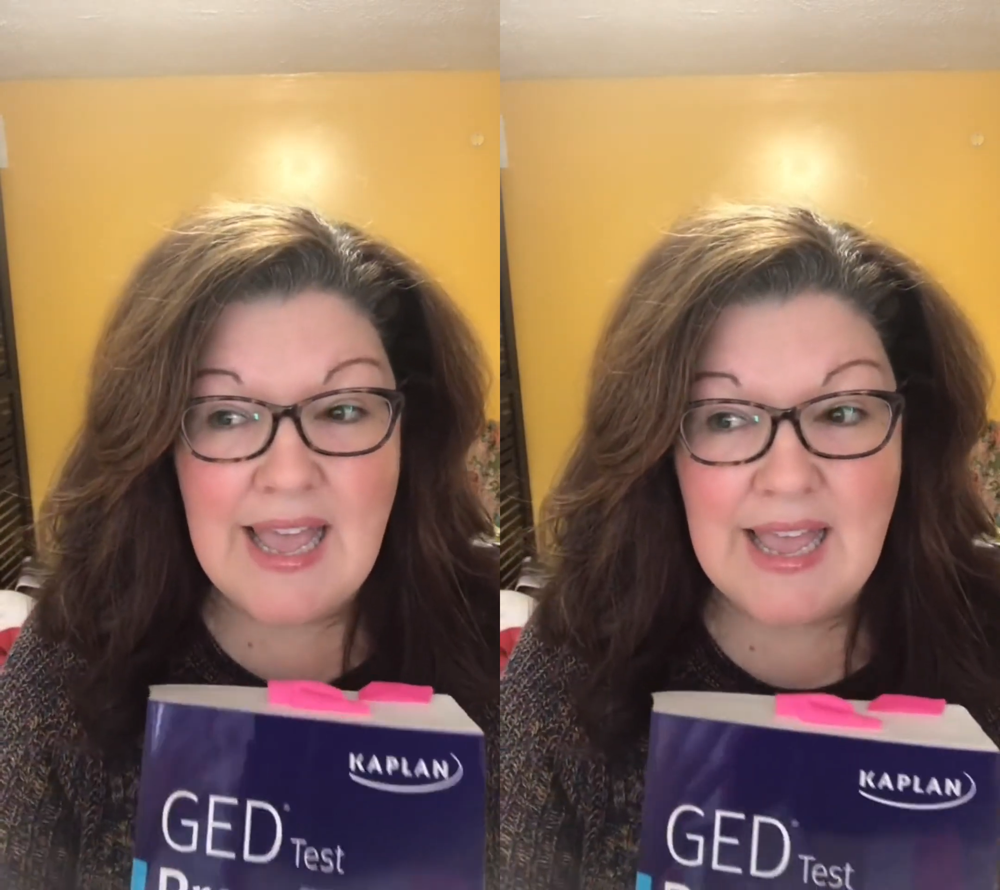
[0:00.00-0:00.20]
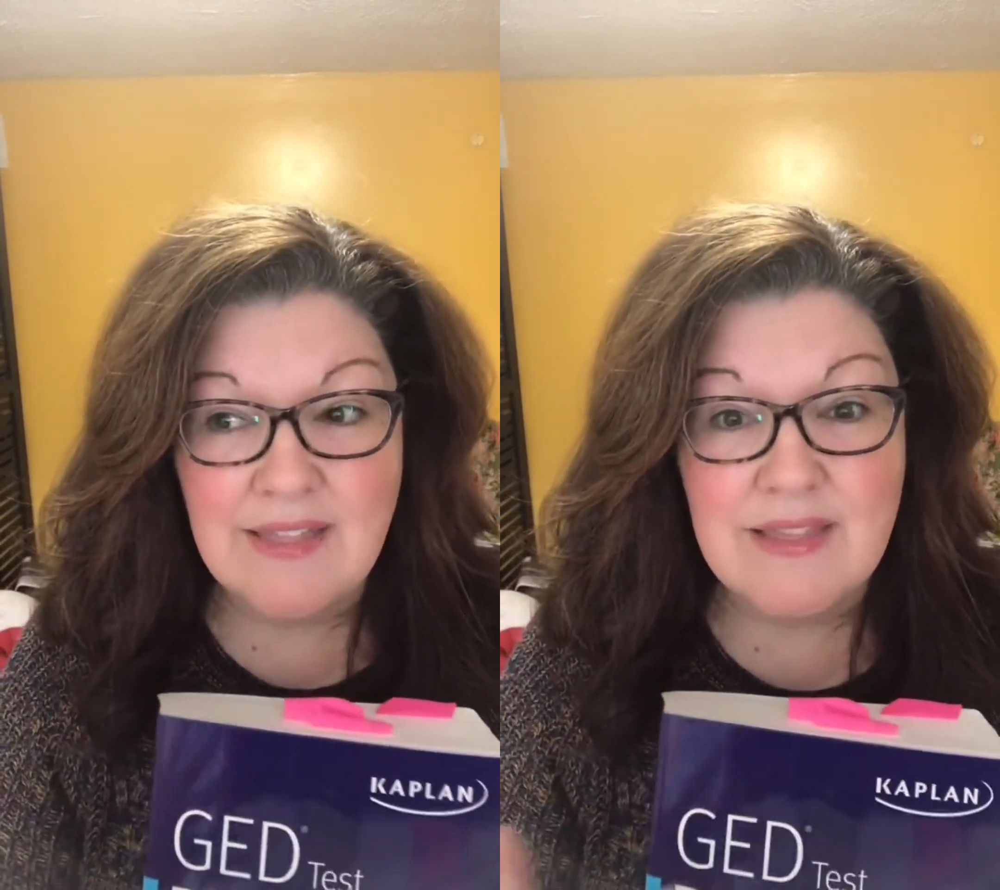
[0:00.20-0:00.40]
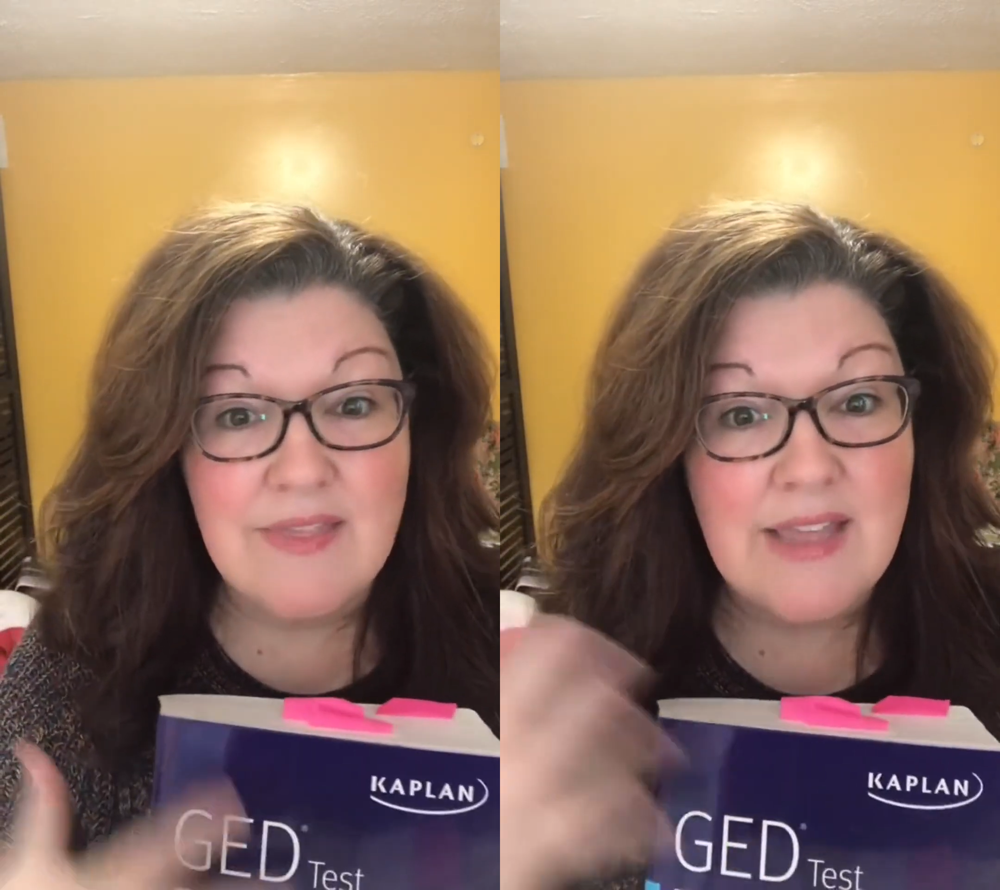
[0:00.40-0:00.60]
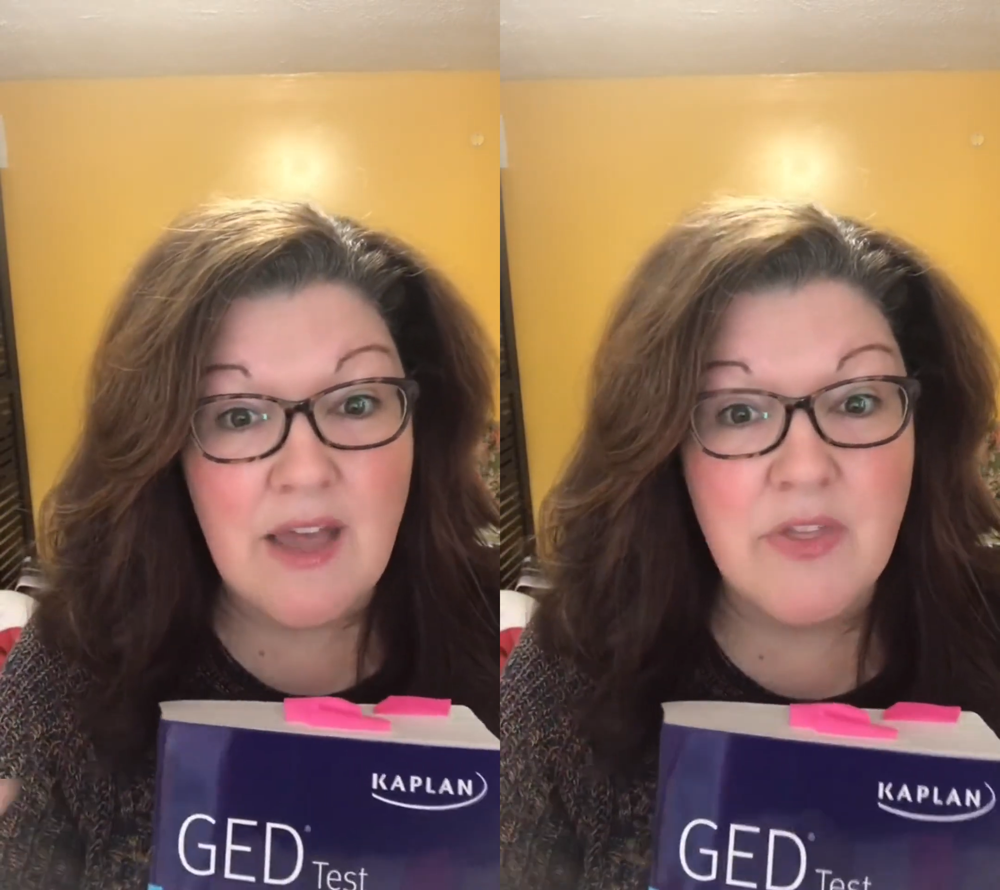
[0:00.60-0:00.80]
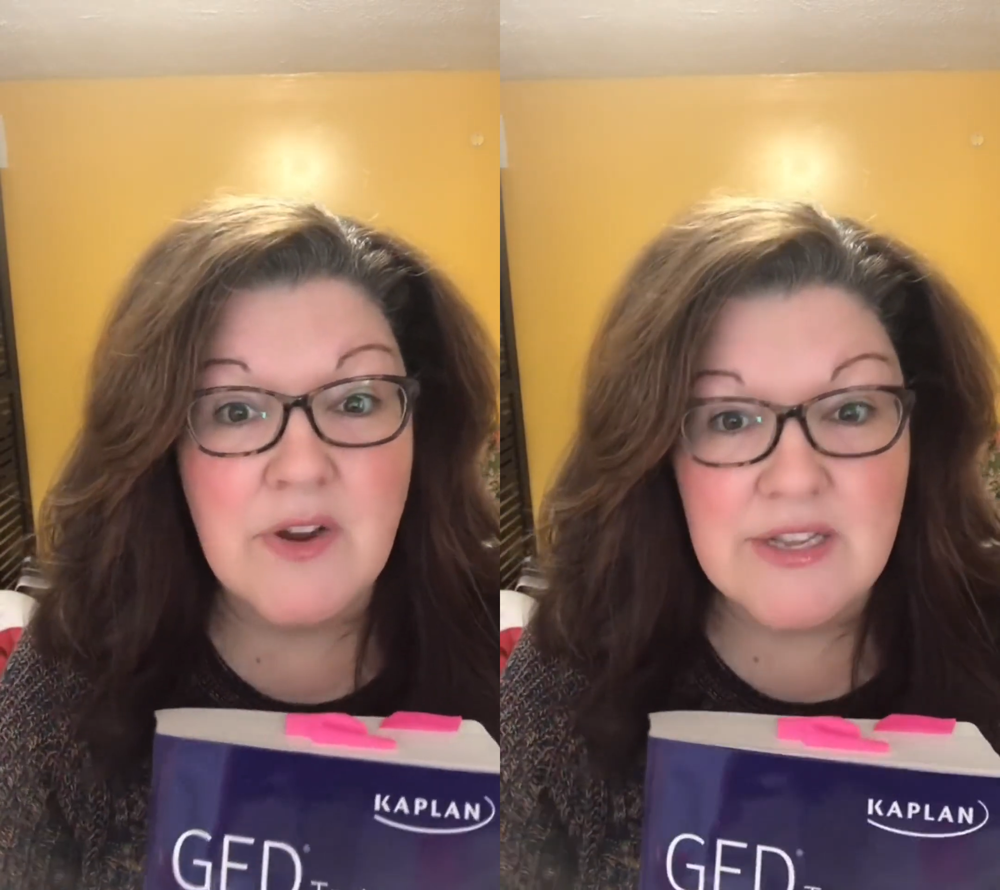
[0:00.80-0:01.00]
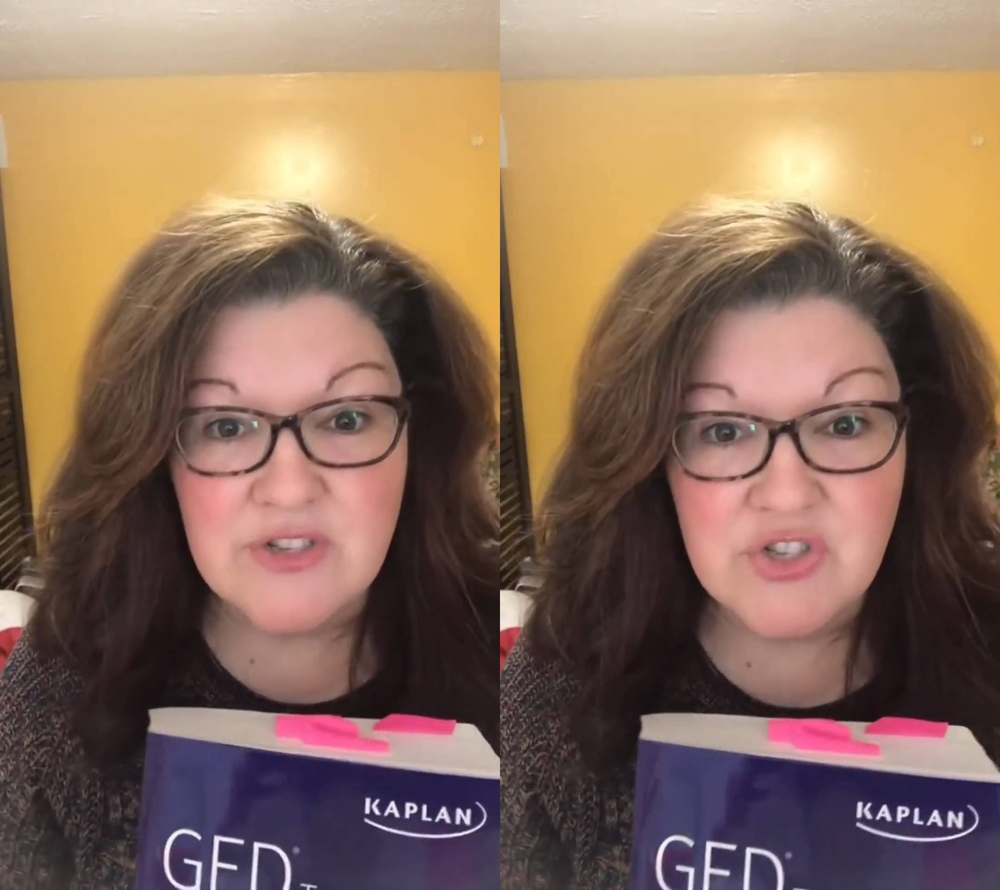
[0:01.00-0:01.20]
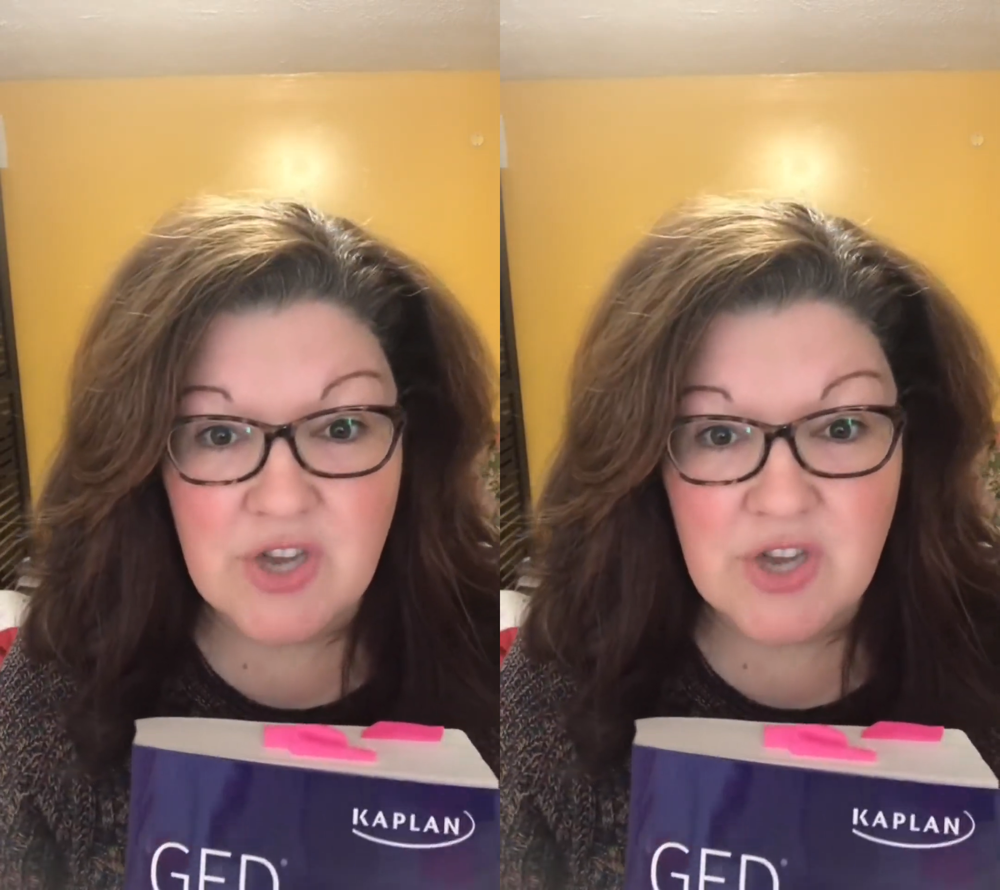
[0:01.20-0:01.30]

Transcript: and then the other is